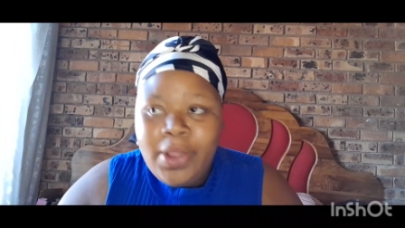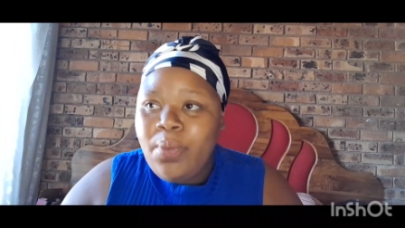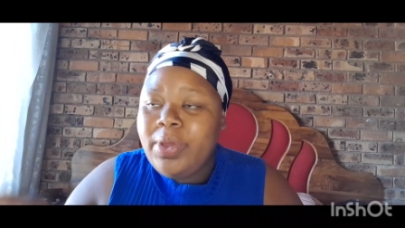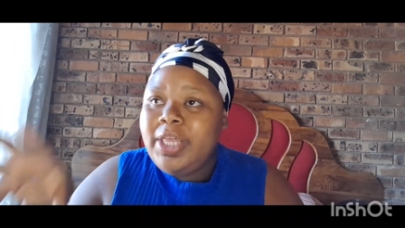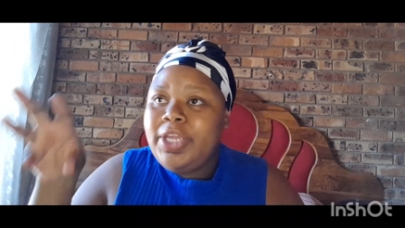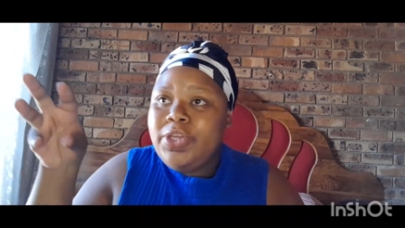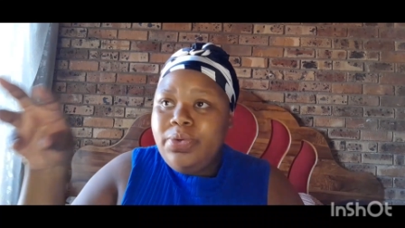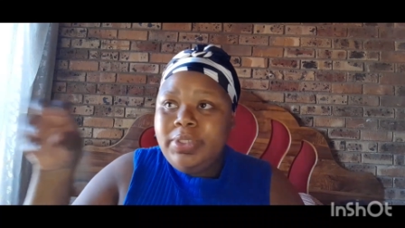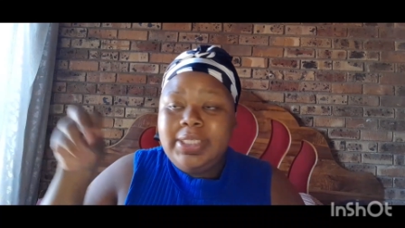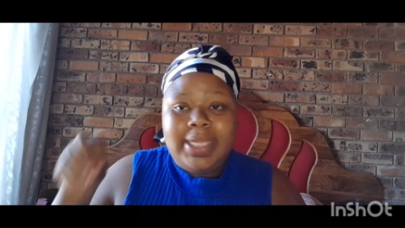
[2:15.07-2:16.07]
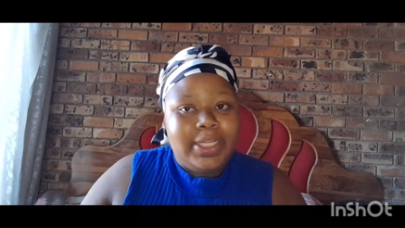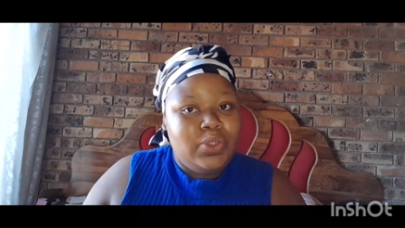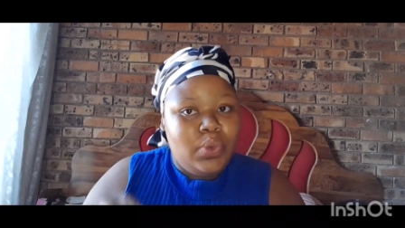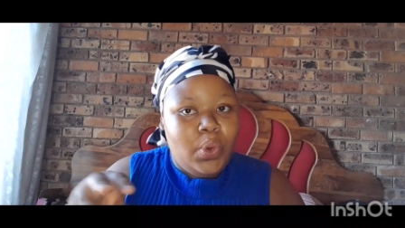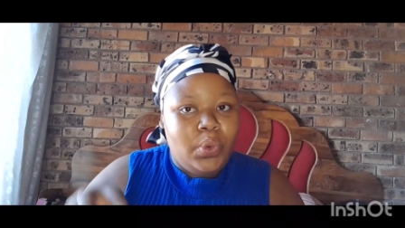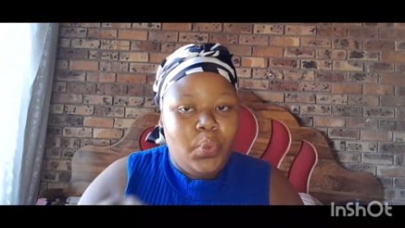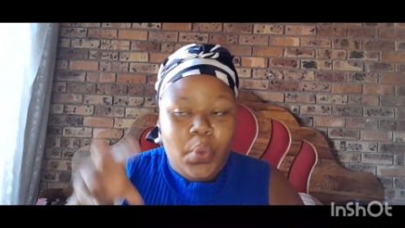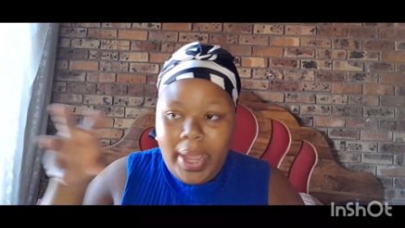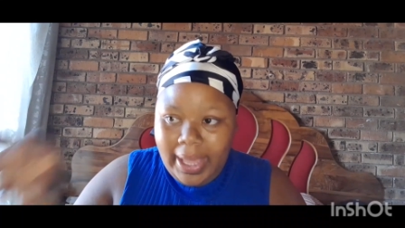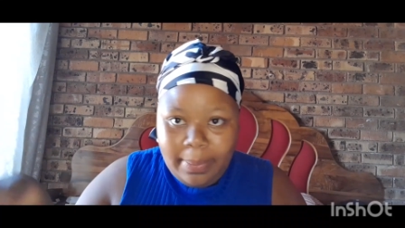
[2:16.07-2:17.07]
Whether you decide to go
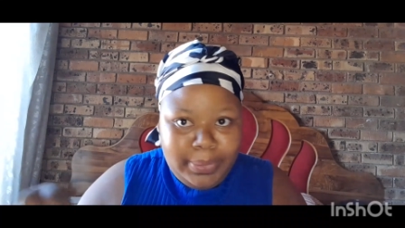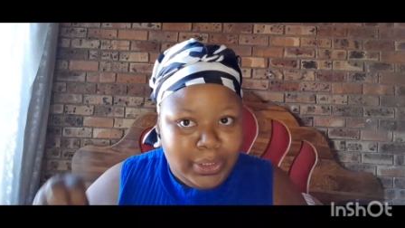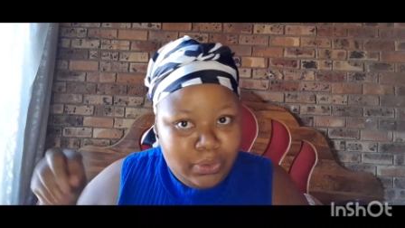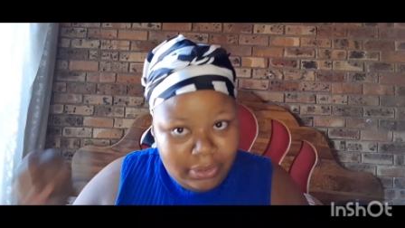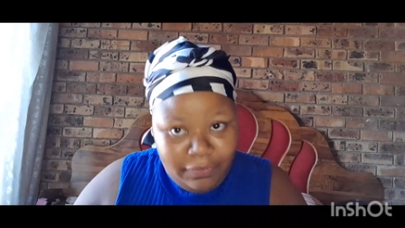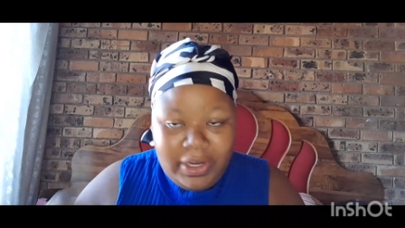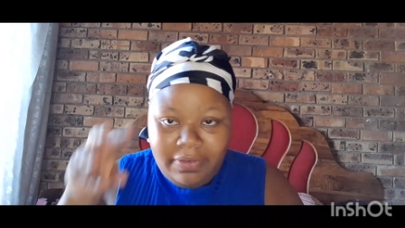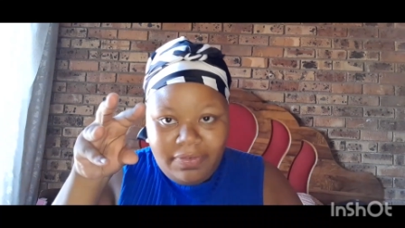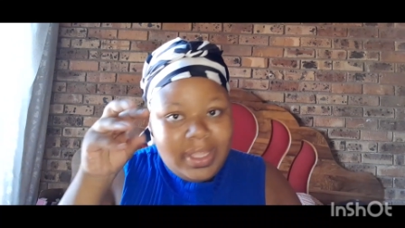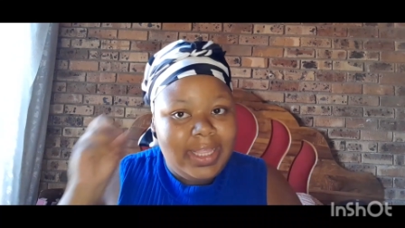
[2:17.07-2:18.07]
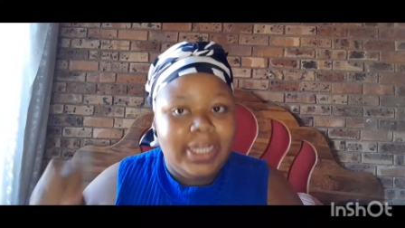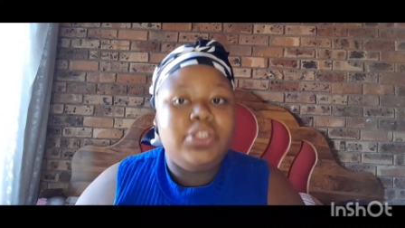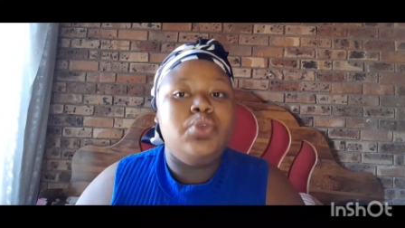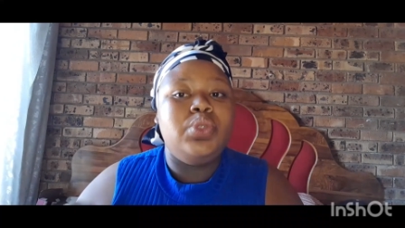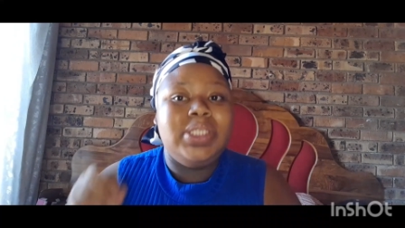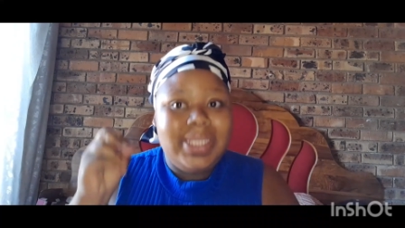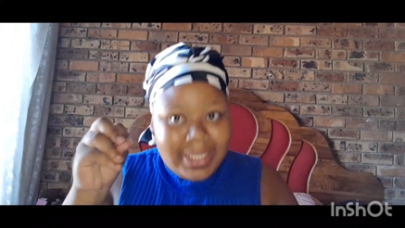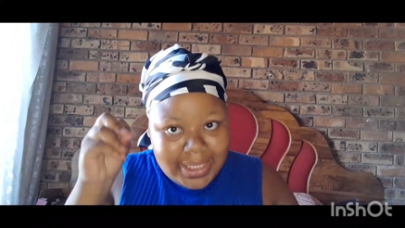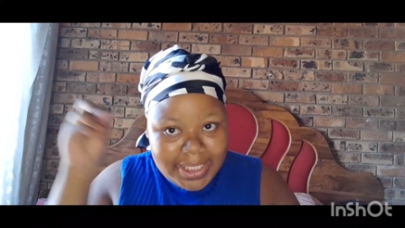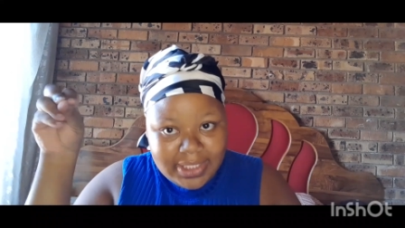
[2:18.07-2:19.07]
wake up to, for the fact that you seeing
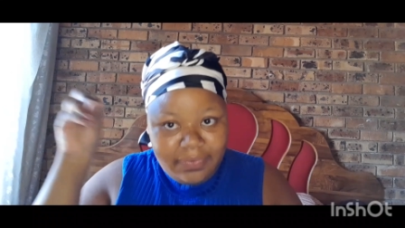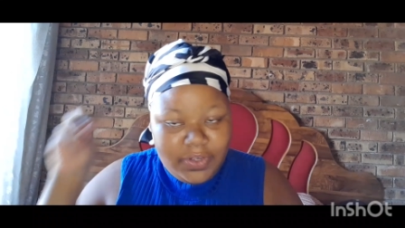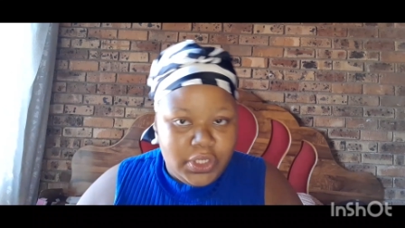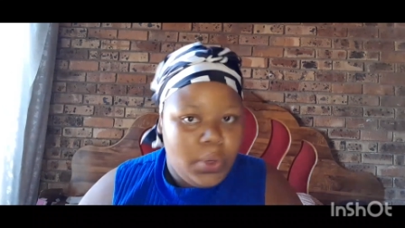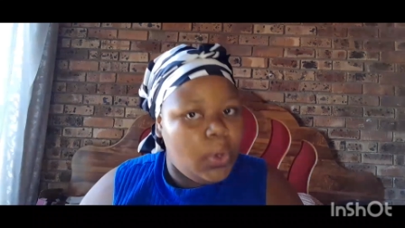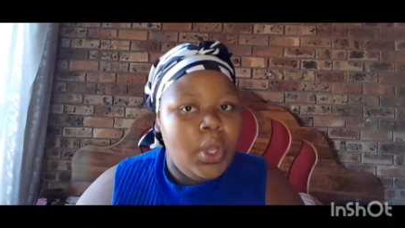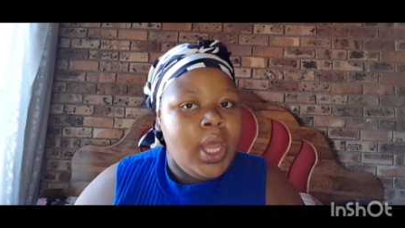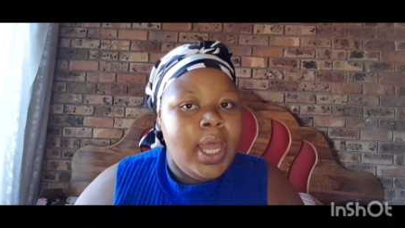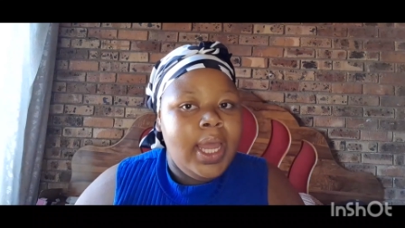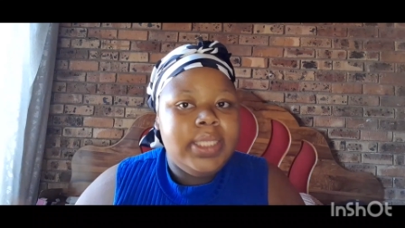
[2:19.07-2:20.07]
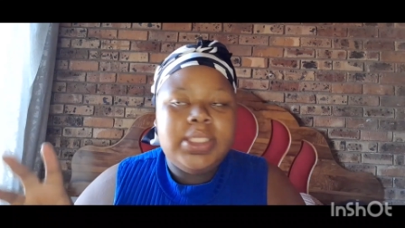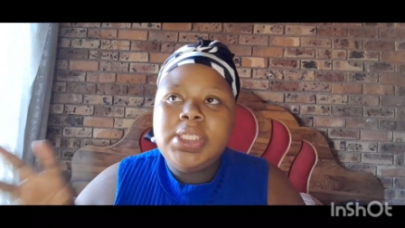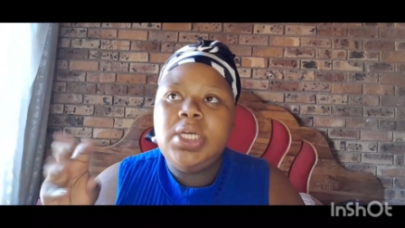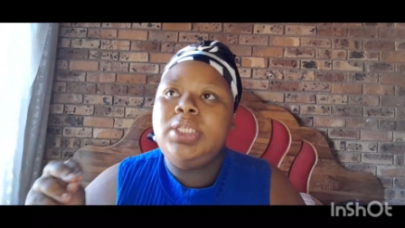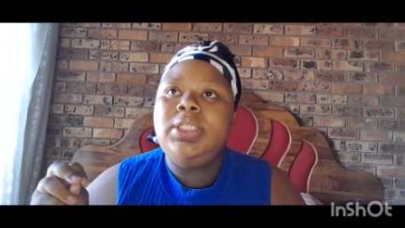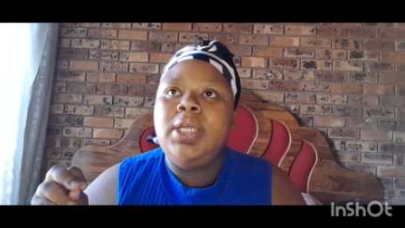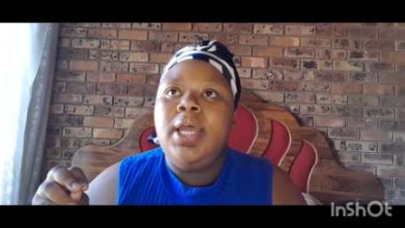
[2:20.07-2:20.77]
this video, it's not